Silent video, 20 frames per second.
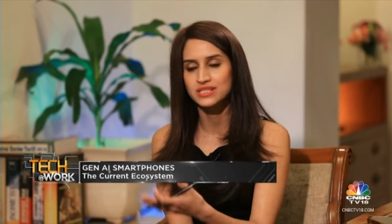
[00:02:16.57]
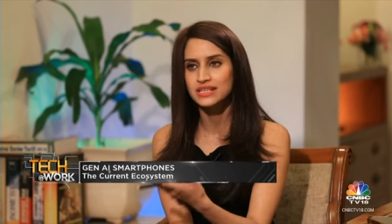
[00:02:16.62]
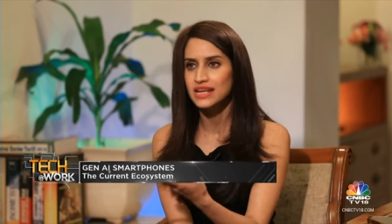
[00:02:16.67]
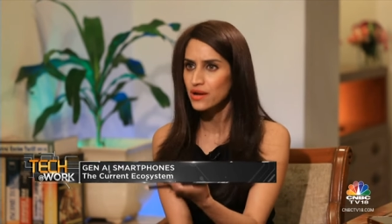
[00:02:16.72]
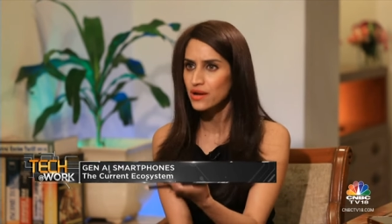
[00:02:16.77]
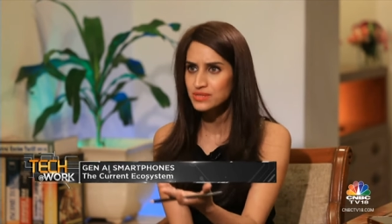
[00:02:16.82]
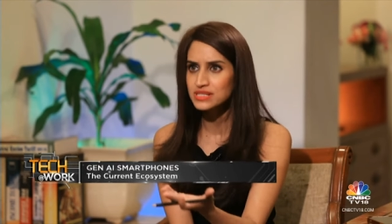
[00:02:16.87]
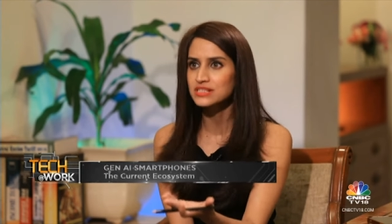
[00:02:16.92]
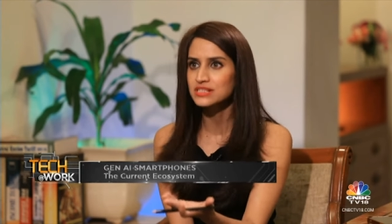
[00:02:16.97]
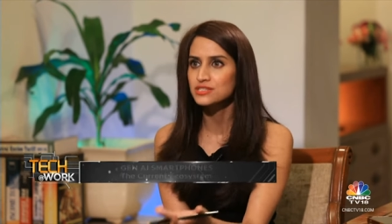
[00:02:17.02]
and
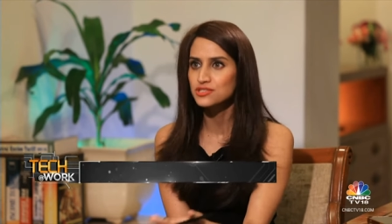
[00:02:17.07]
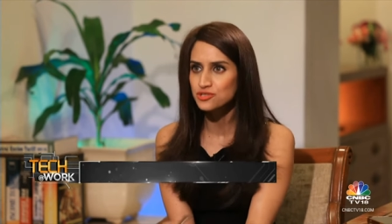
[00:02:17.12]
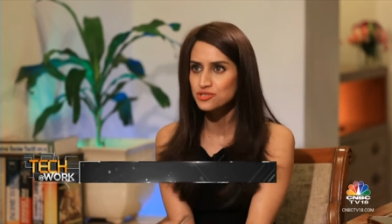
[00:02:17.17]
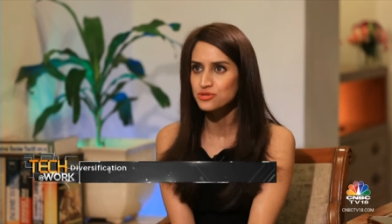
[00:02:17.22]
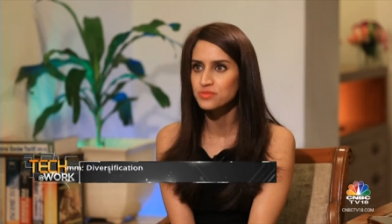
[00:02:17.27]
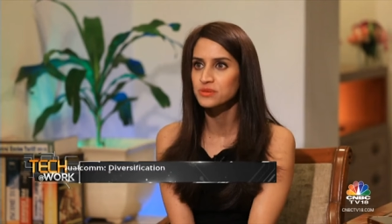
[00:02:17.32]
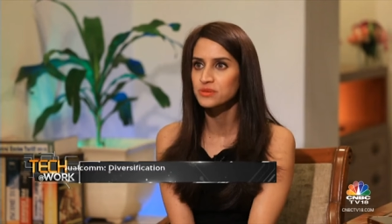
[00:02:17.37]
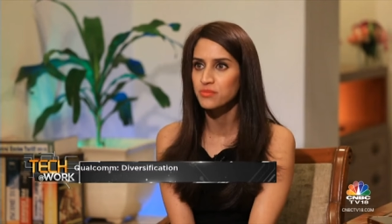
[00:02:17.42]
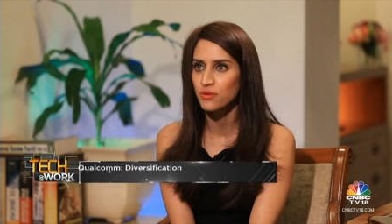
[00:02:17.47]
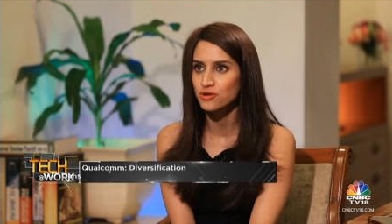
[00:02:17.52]
now it's a
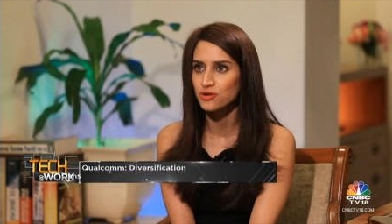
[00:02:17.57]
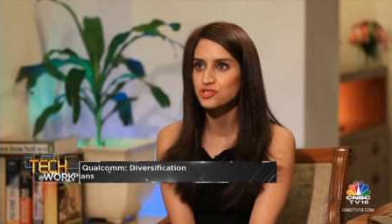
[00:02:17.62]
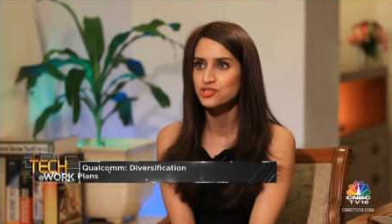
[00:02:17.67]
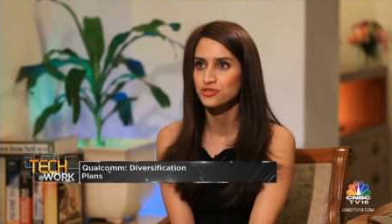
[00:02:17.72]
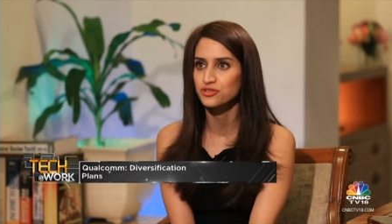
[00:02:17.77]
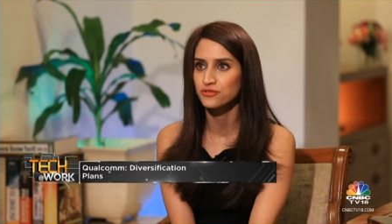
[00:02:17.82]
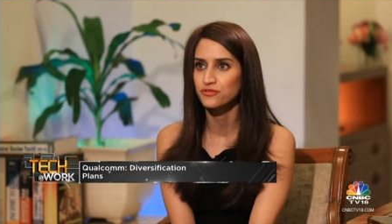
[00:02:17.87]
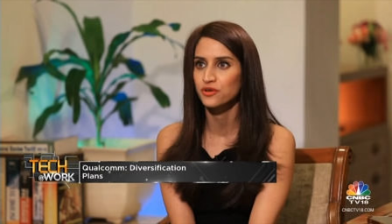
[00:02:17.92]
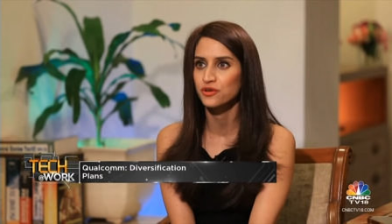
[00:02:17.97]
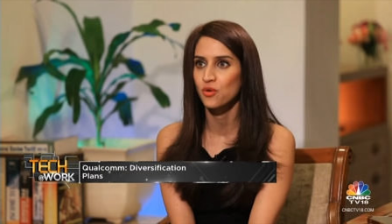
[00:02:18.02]
considerable
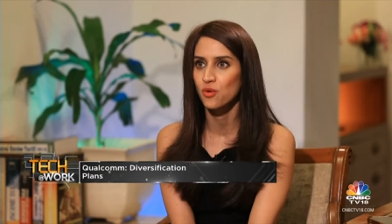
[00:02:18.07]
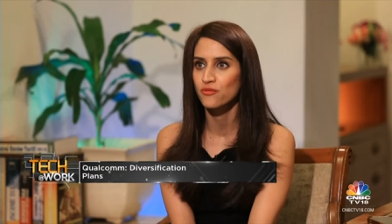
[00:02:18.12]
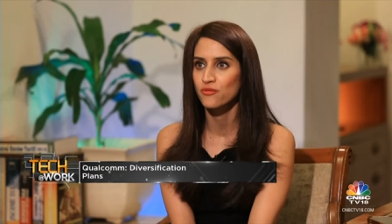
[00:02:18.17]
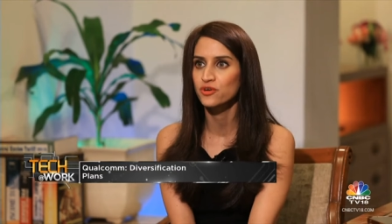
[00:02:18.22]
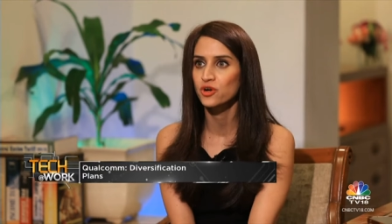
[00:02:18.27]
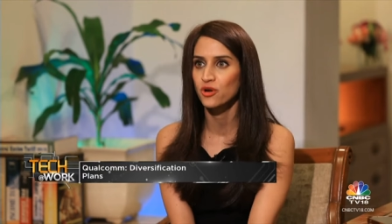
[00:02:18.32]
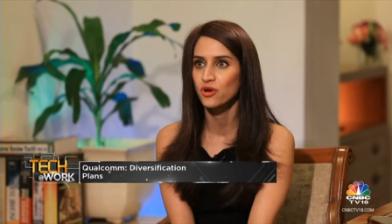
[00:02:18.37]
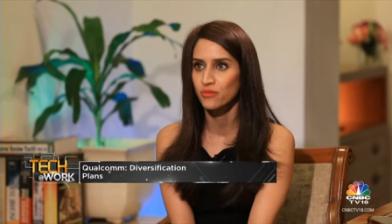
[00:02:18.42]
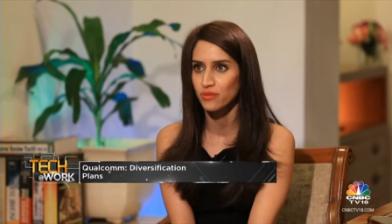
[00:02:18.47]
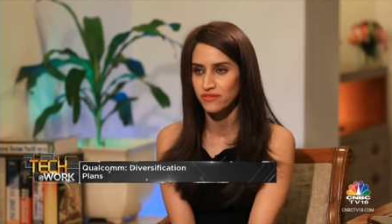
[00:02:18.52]
portion of your
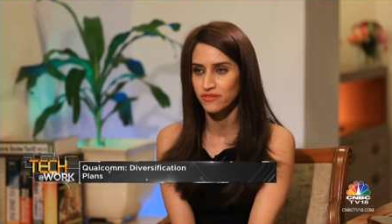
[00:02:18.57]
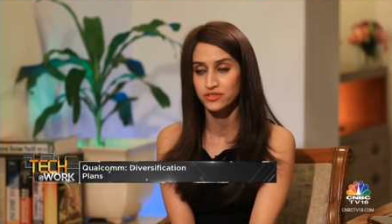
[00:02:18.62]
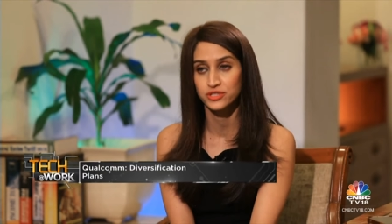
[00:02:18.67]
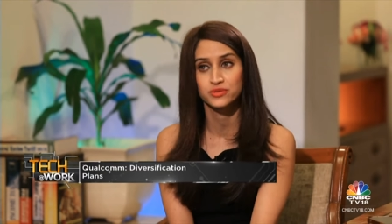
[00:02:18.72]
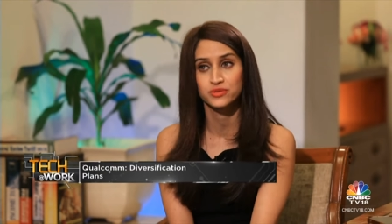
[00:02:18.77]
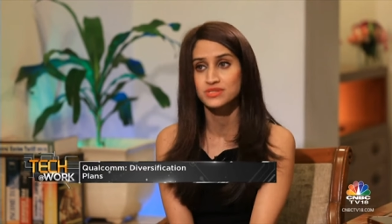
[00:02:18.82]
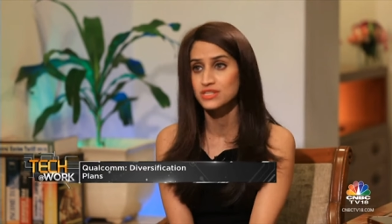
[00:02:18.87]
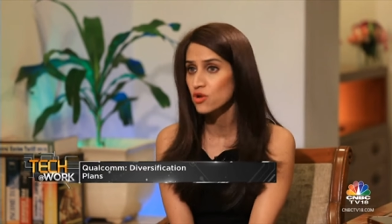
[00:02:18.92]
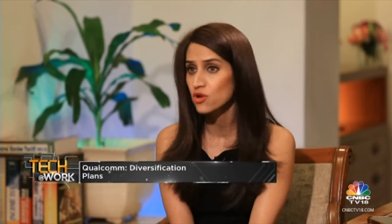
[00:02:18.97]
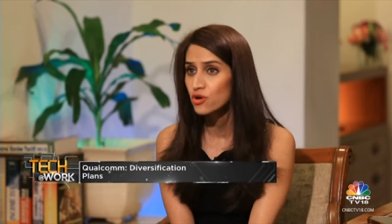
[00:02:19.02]
overall
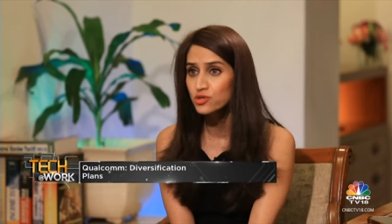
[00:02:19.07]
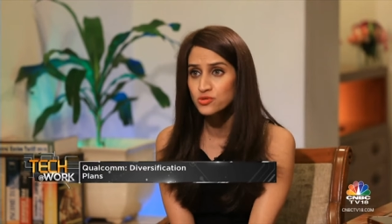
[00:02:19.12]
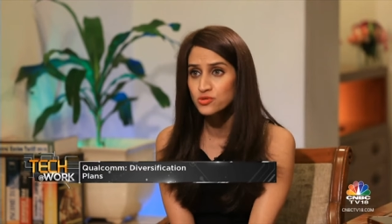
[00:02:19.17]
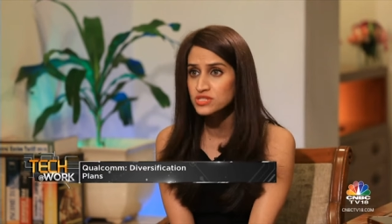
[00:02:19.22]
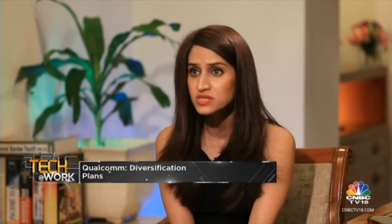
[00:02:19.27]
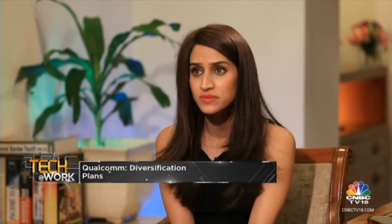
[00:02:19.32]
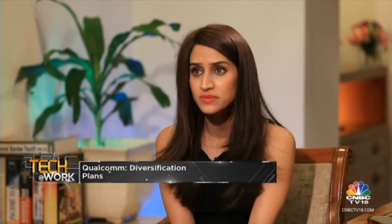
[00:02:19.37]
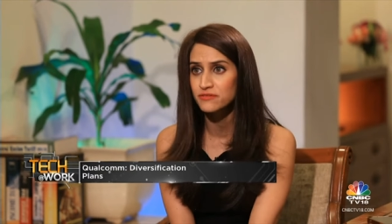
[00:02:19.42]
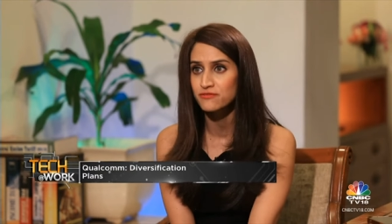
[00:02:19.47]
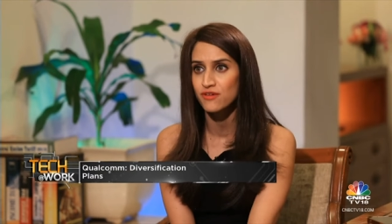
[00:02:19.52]
revenues, and auto
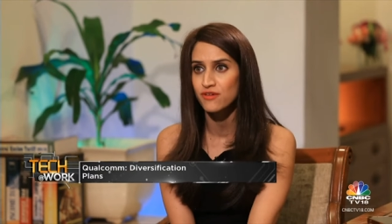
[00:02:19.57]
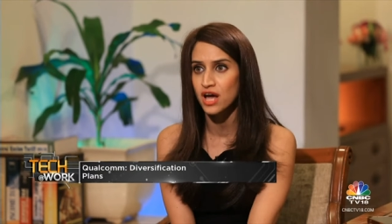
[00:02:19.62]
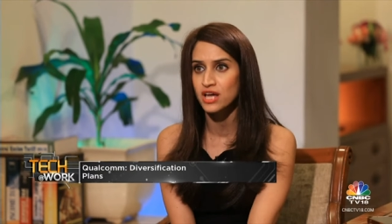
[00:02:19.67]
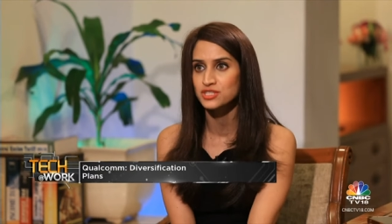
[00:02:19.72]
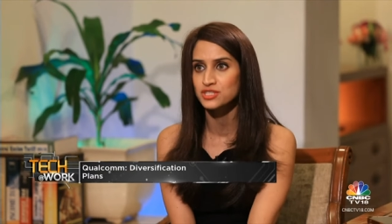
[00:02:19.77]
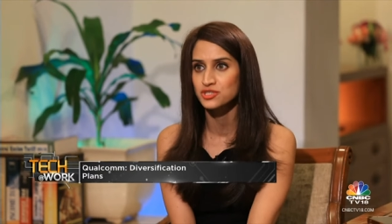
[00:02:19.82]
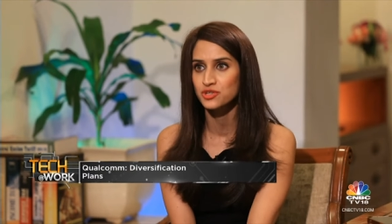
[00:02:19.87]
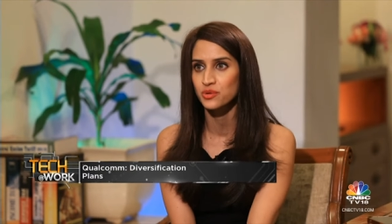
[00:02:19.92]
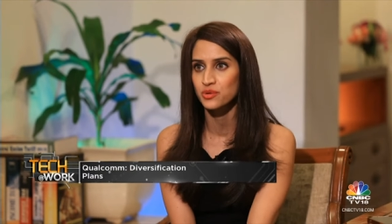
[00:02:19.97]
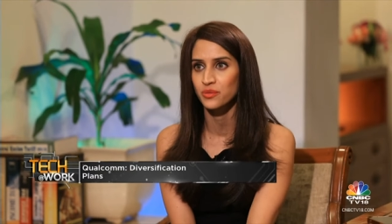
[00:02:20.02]
has been
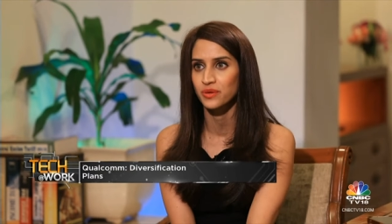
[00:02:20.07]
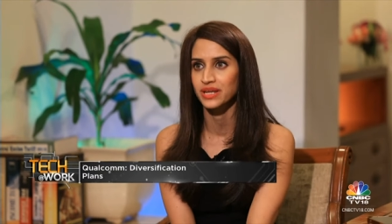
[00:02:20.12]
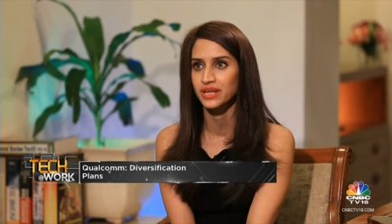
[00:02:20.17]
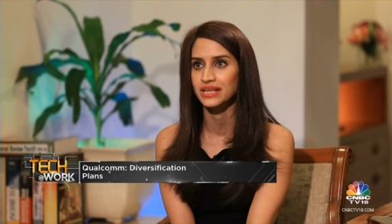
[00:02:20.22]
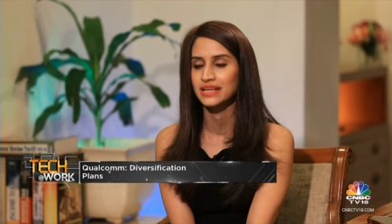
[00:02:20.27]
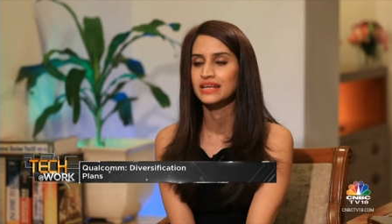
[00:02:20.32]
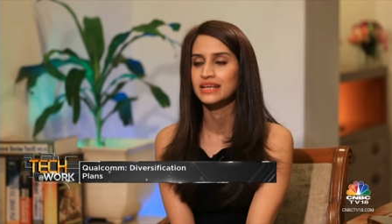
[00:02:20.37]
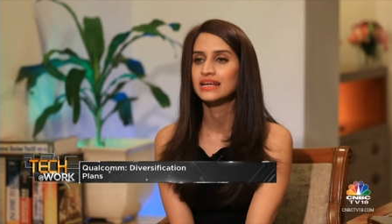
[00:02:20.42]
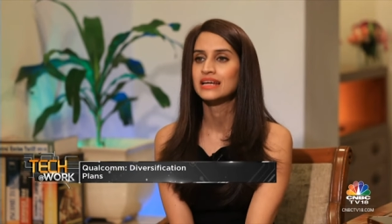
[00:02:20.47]
fast growing.